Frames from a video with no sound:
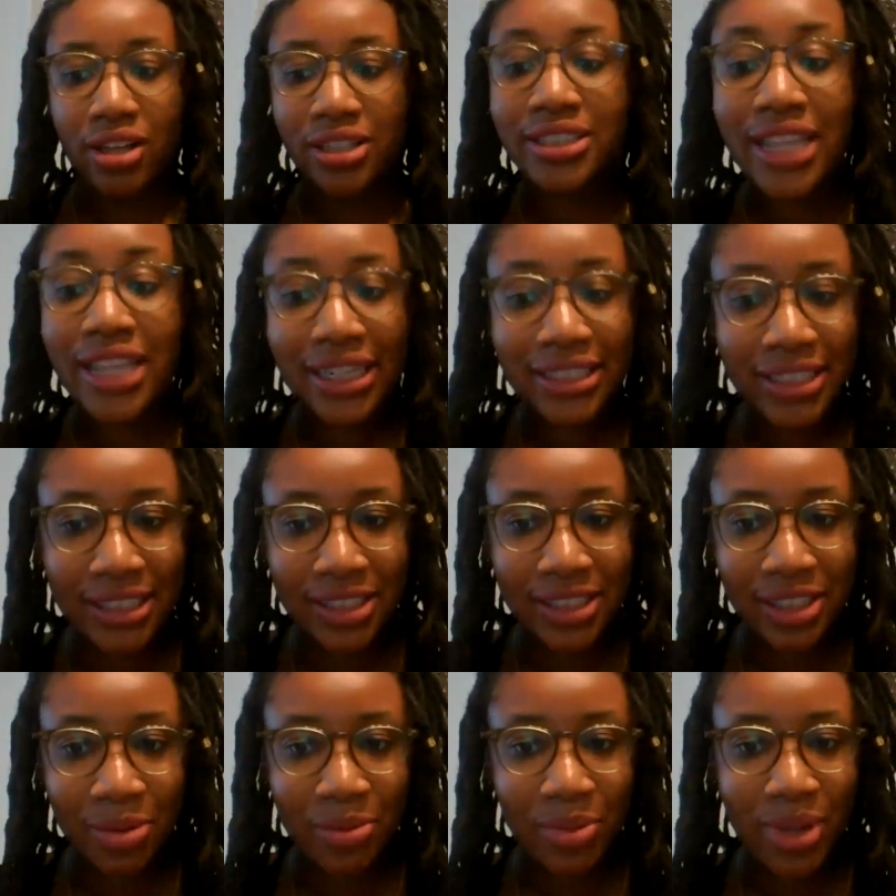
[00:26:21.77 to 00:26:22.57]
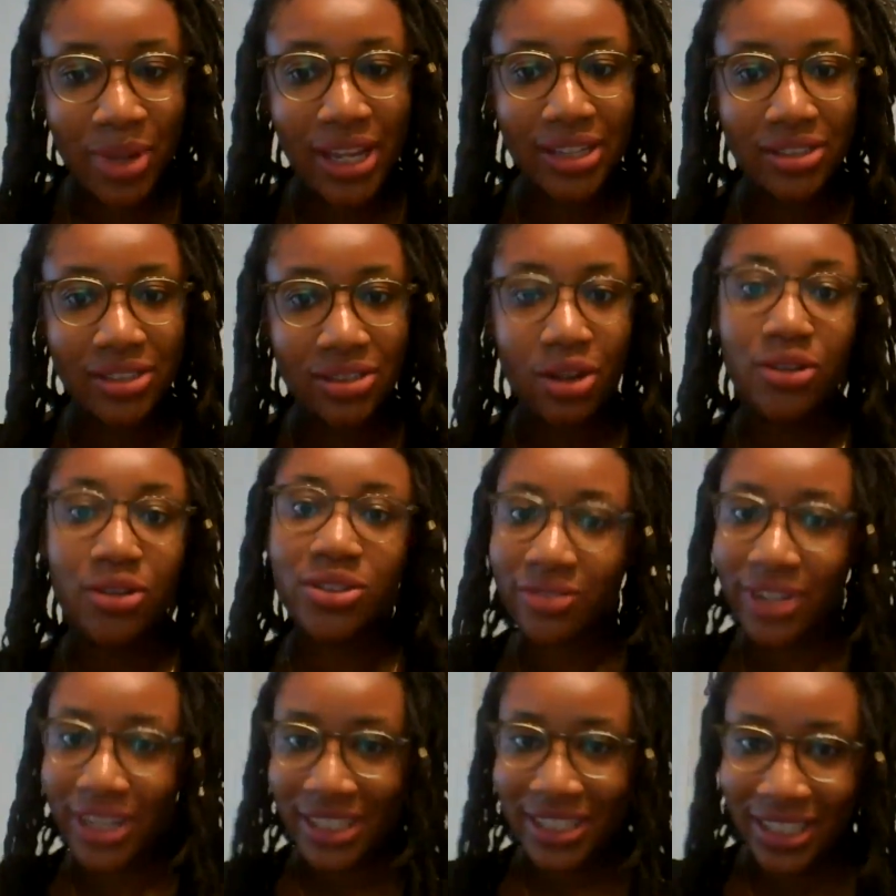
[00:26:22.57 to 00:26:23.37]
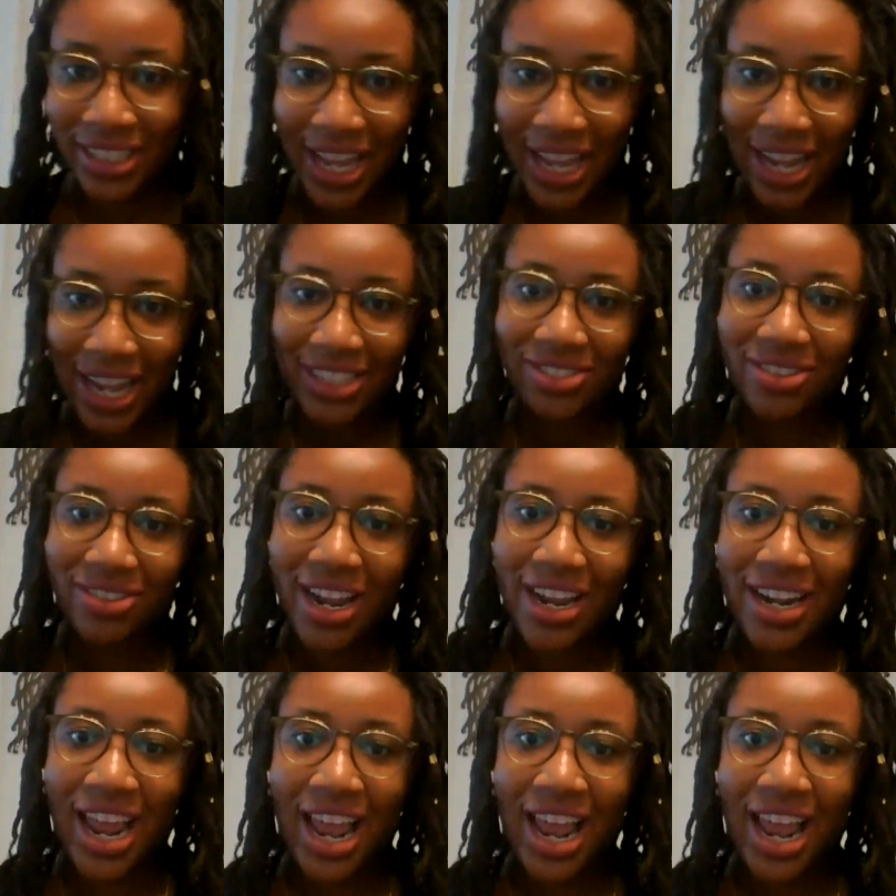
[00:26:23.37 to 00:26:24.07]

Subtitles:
sexism is also racialized, right?